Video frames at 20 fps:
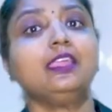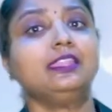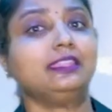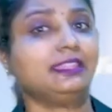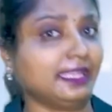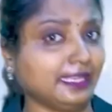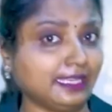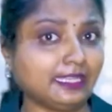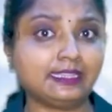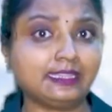
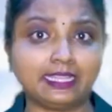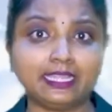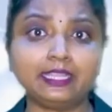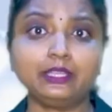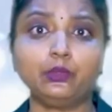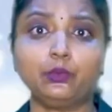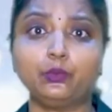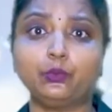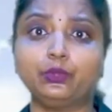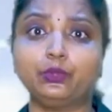then and
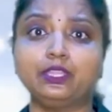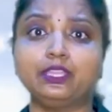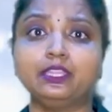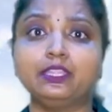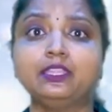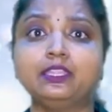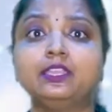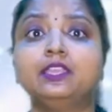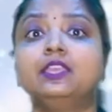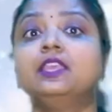then
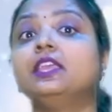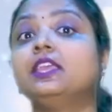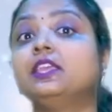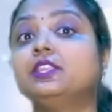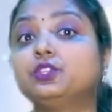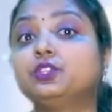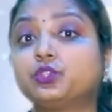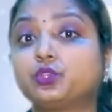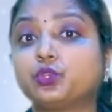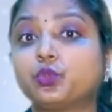only
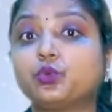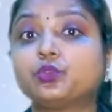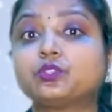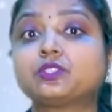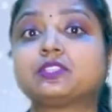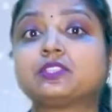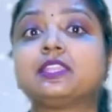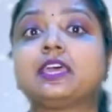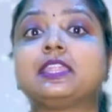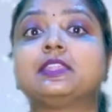it
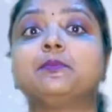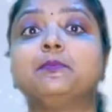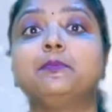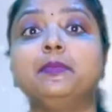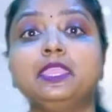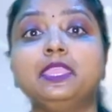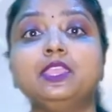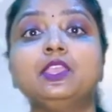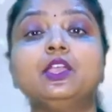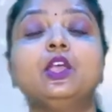shows that
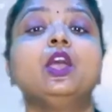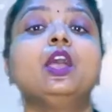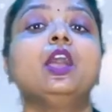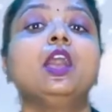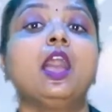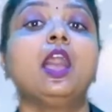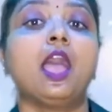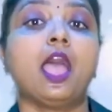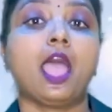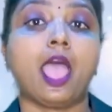being
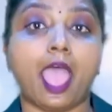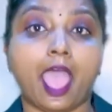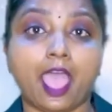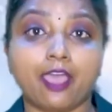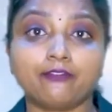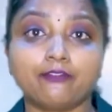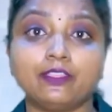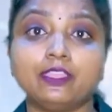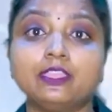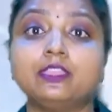
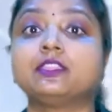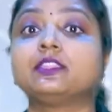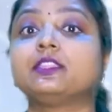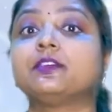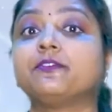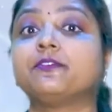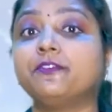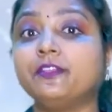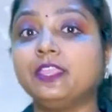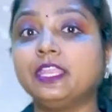having
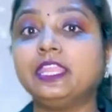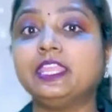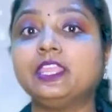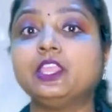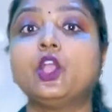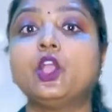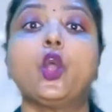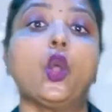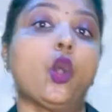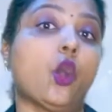the
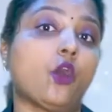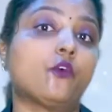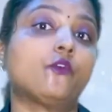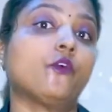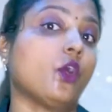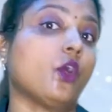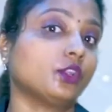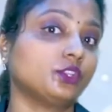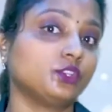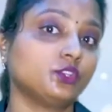feeling of
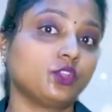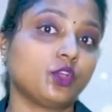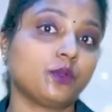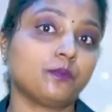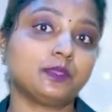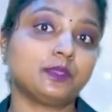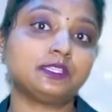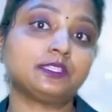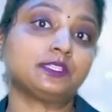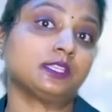
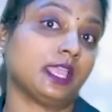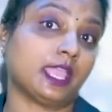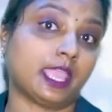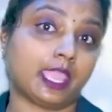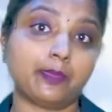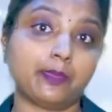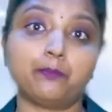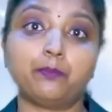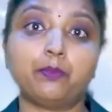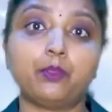autonomous
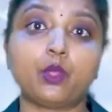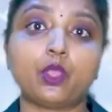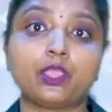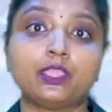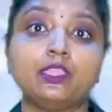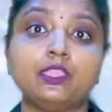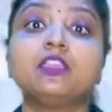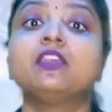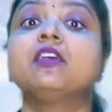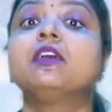
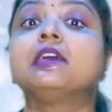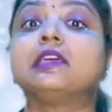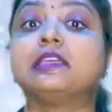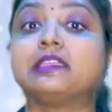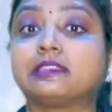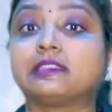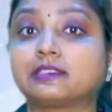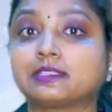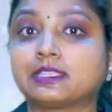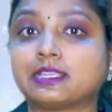employee
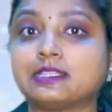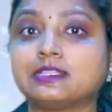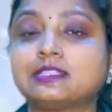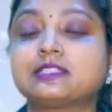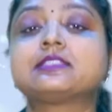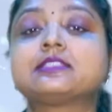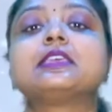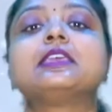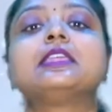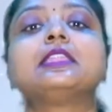
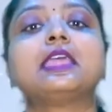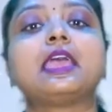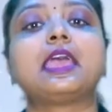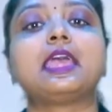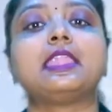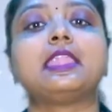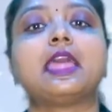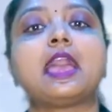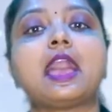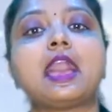results in
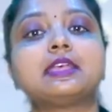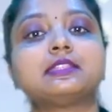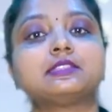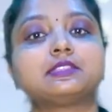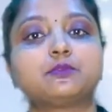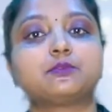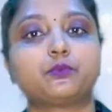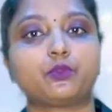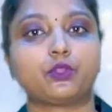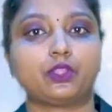
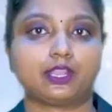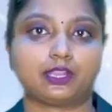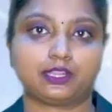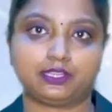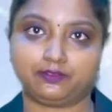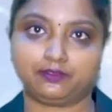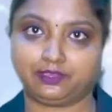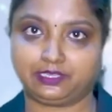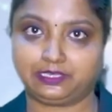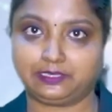enhanced
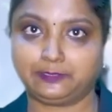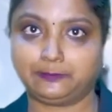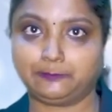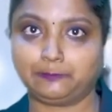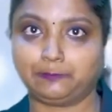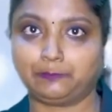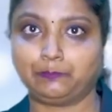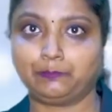productivity.